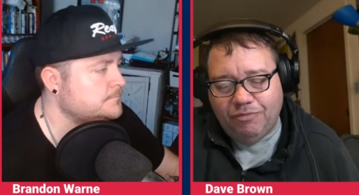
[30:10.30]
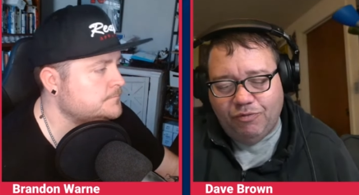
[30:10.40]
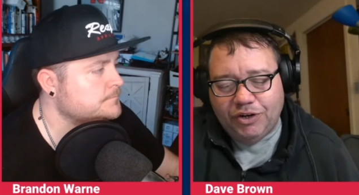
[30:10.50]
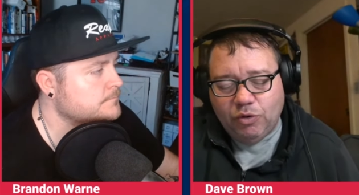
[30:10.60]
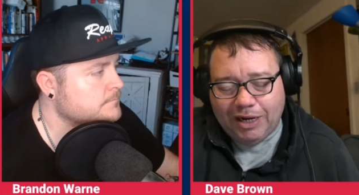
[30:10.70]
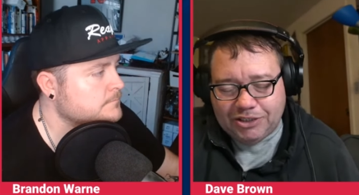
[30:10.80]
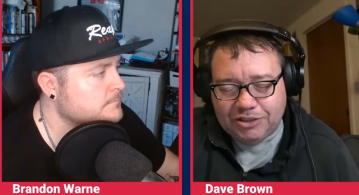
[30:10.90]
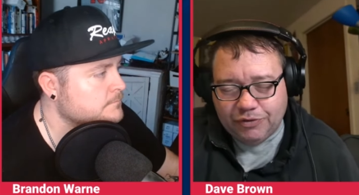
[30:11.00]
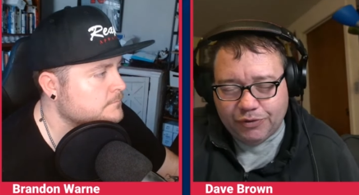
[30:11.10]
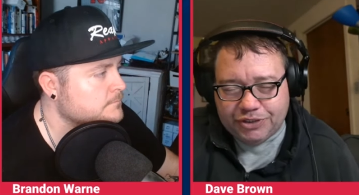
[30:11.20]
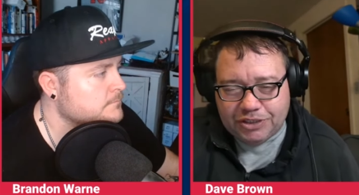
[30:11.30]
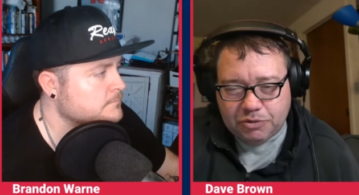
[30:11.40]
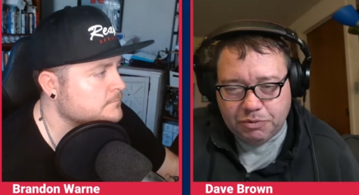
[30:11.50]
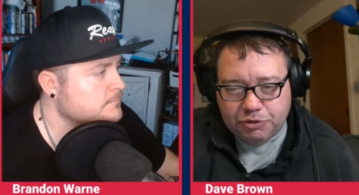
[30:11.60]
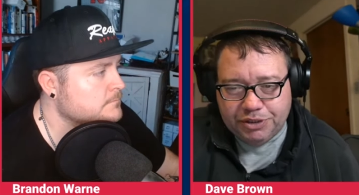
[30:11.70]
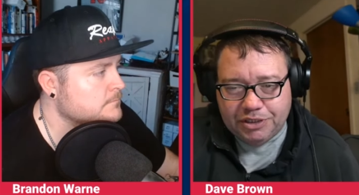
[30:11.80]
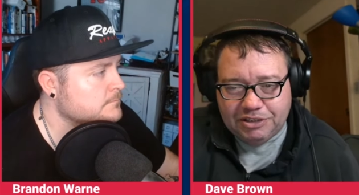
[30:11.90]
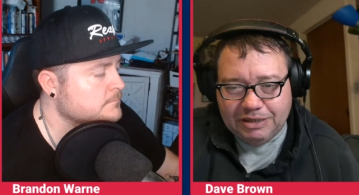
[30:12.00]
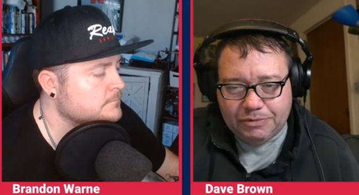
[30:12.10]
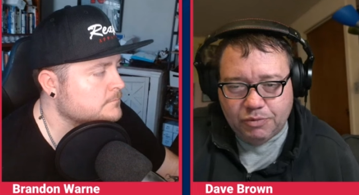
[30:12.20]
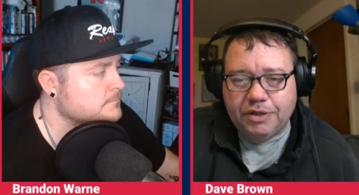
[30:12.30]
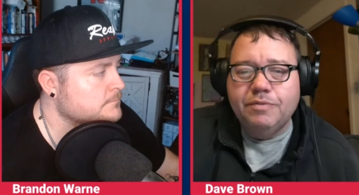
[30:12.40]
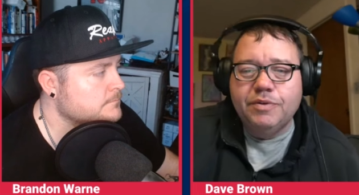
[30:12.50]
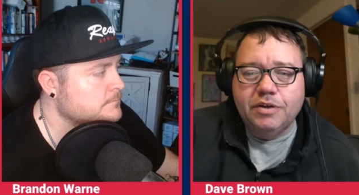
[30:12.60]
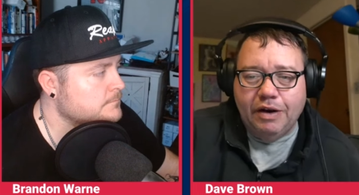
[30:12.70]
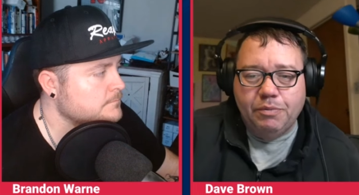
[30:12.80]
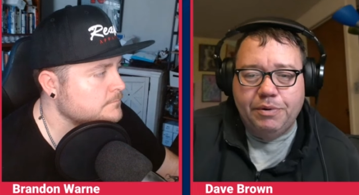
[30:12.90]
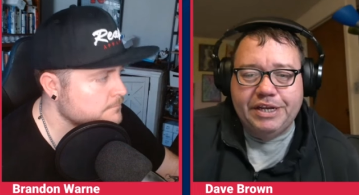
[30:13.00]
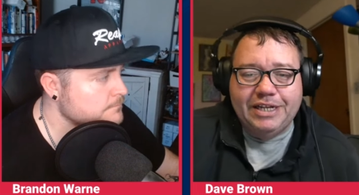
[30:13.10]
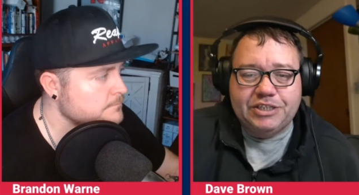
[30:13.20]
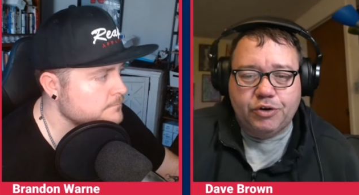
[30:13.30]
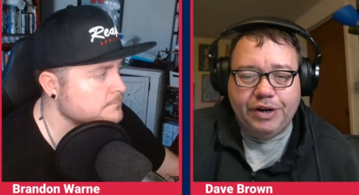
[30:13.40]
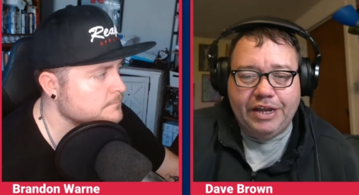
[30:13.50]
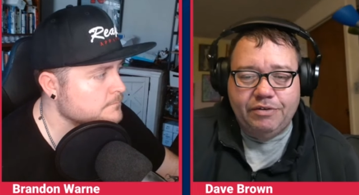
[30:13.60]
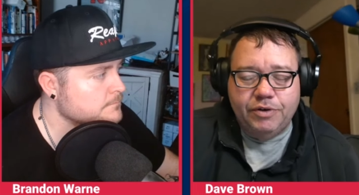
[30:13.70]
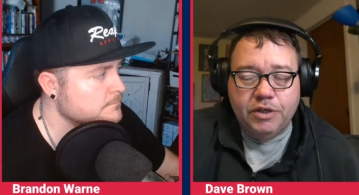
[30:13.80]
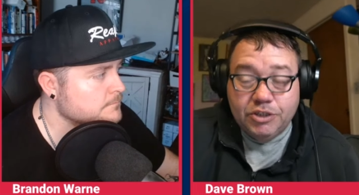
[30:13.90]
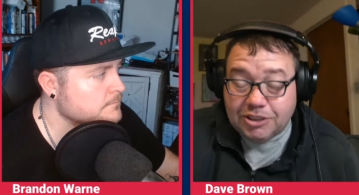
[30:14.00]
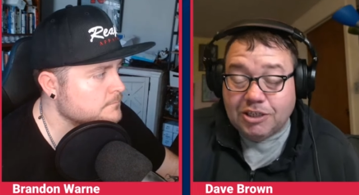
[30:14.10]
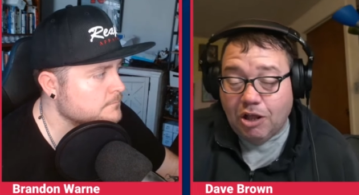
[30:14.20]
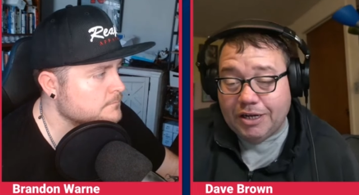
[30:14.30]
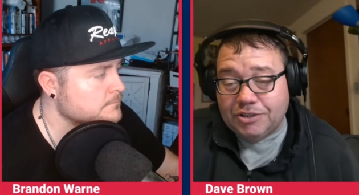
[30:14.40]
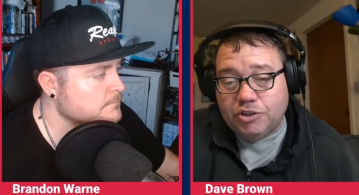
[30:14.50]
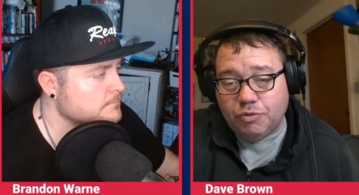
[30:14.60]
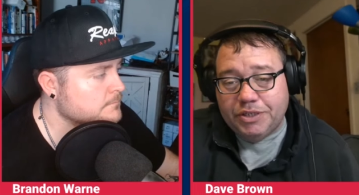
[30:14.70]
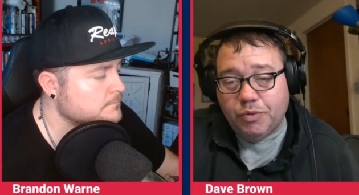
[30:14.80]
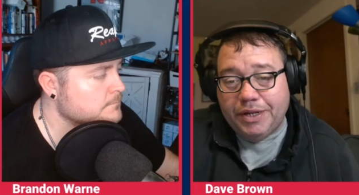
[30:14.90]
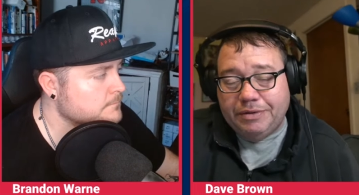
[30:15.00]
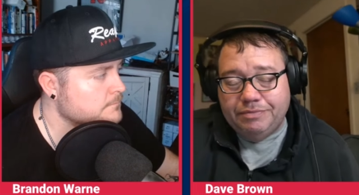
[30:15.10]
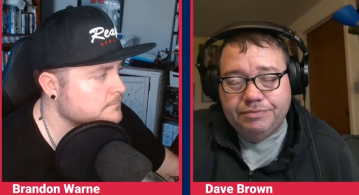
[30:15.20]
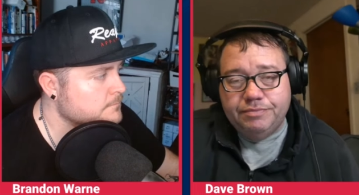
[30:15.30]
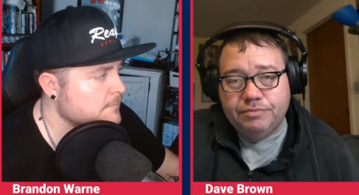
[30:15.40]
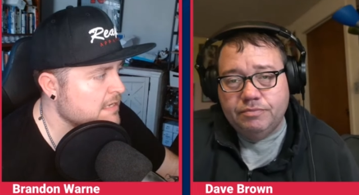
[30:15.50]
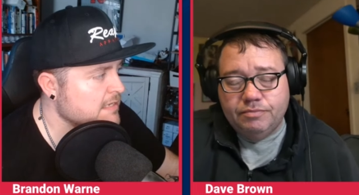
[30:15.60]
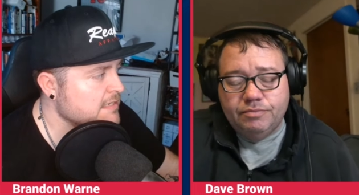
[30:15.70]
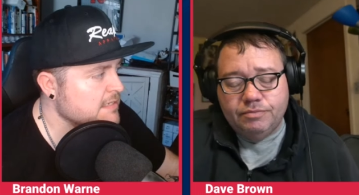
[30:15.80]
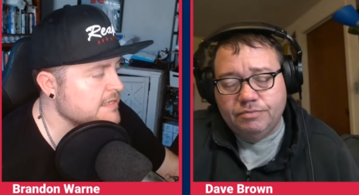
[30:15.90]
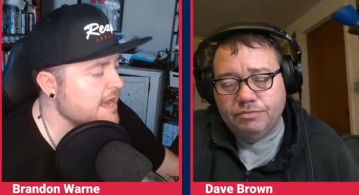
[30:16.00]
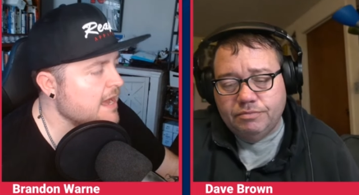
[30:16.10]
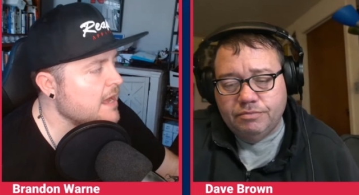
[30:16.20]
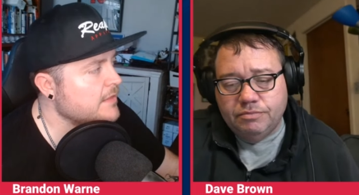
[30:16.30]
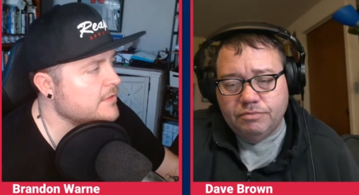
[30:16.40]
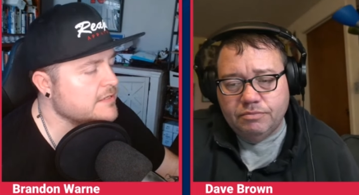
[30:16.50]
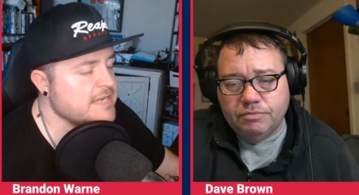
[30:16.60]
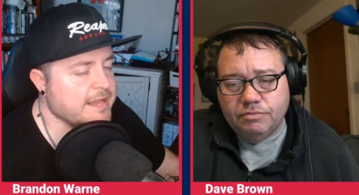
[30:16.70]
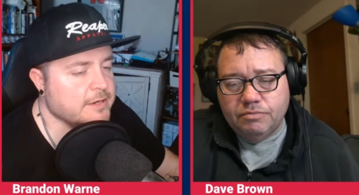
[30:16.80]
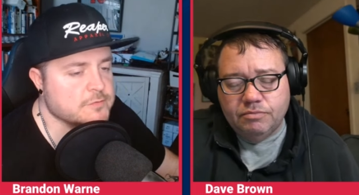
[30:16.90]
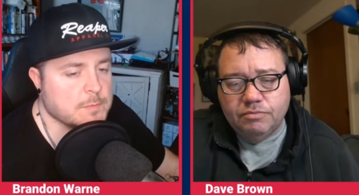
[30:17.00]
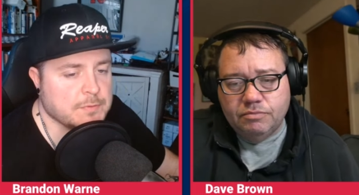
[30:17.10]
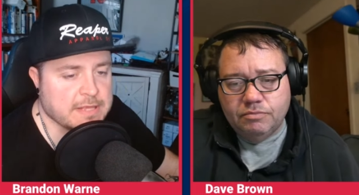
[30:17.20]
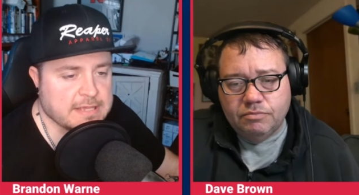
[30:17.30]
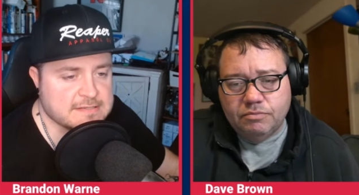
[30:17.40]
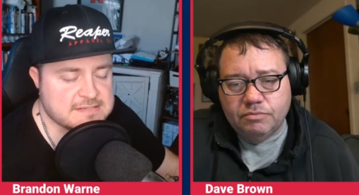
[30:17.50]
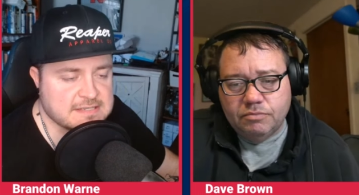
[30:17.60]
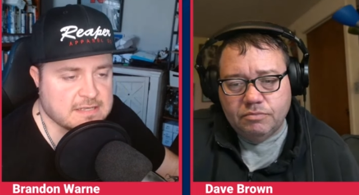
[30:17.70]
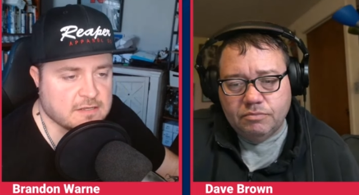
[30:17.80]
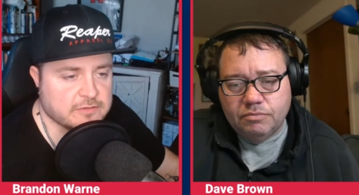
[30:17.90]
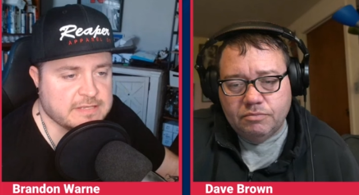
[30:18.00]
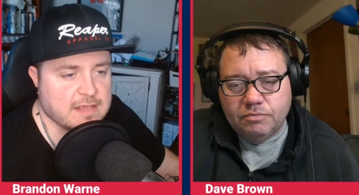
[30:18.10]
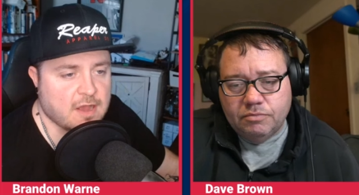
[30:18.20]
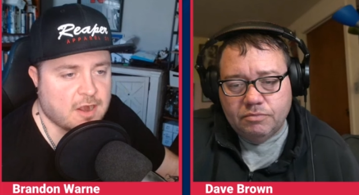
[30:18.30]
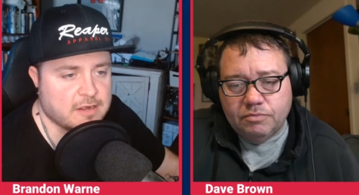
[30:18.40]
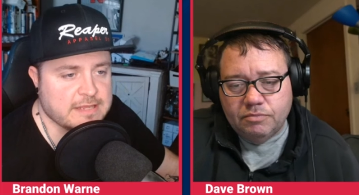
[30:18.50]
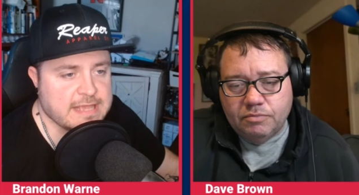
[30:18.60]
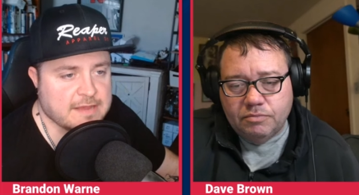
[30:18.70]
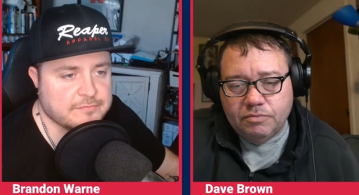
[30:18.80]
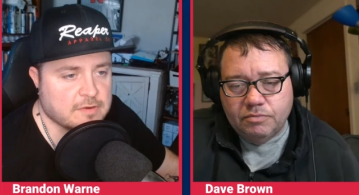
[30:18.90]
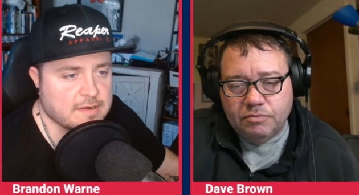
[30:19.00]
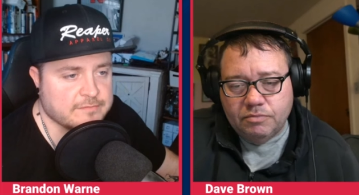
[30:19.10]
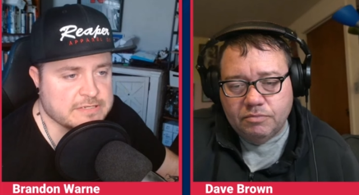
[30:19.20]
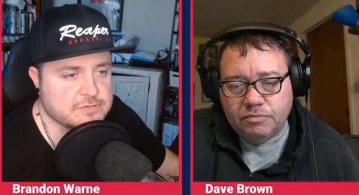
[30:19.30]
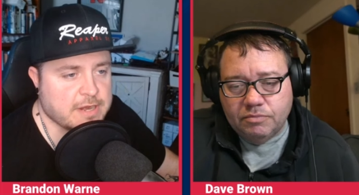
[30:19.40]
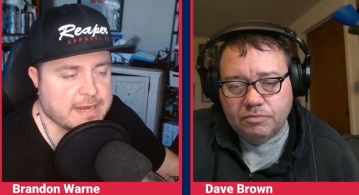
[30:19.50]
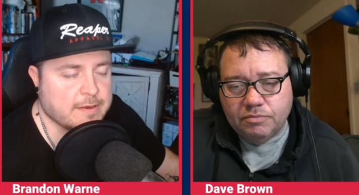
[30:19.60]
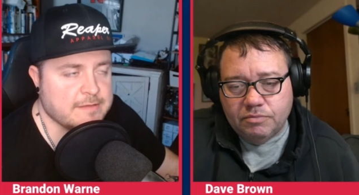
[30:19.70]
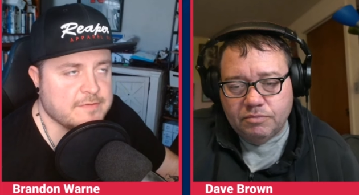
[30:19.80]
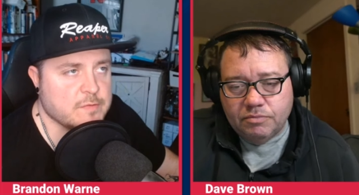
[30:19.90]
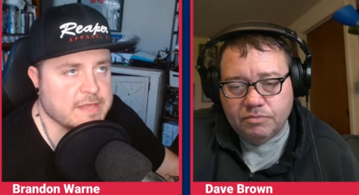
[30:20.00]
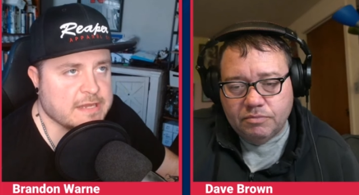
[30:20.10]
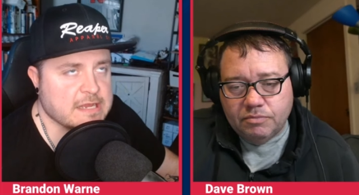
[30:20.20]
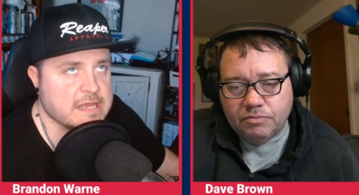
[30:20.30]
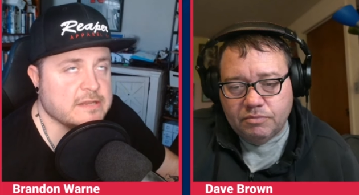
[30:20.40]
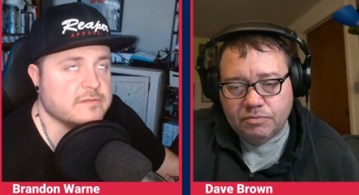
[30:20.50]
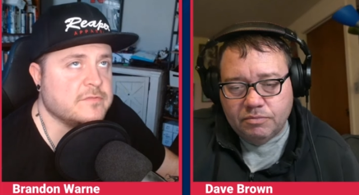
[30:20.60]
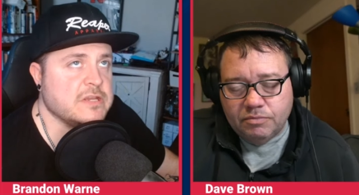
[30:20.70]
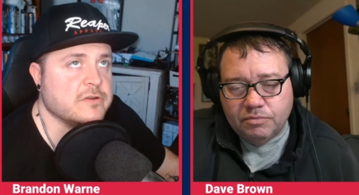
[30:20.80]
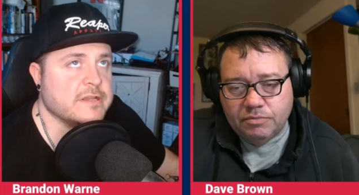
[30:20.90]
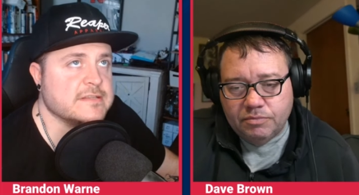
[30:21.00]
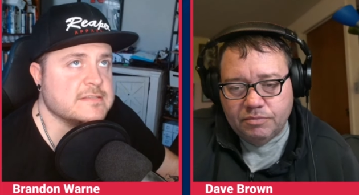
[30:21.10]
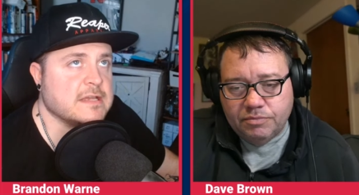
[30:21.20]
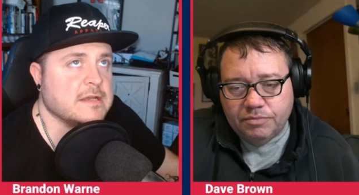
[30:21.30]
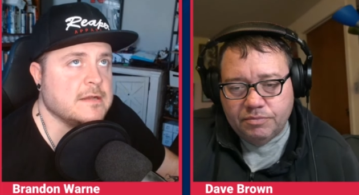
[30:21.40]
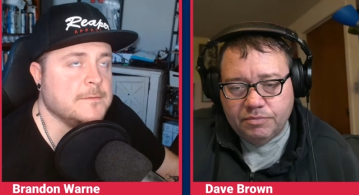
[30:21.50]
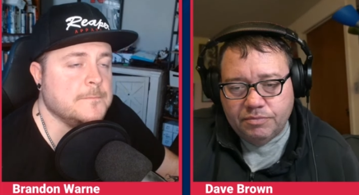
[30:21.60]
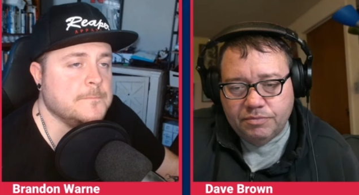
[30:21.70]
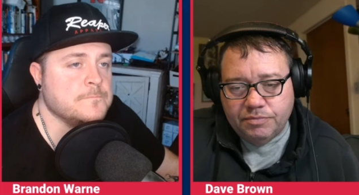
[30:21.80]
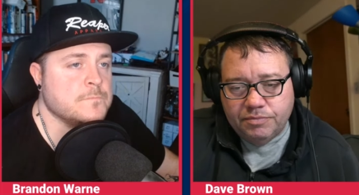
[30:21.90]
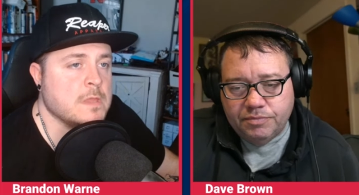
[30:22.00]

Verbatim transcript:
Speaker 1: fun to watch the differences between the teams when everybody gets creative. Just as long as the Twins win.
Speaker 2: Yeah, uh, the Tigers were playing still DRE after every strikeout. I found that kind of curious. Um,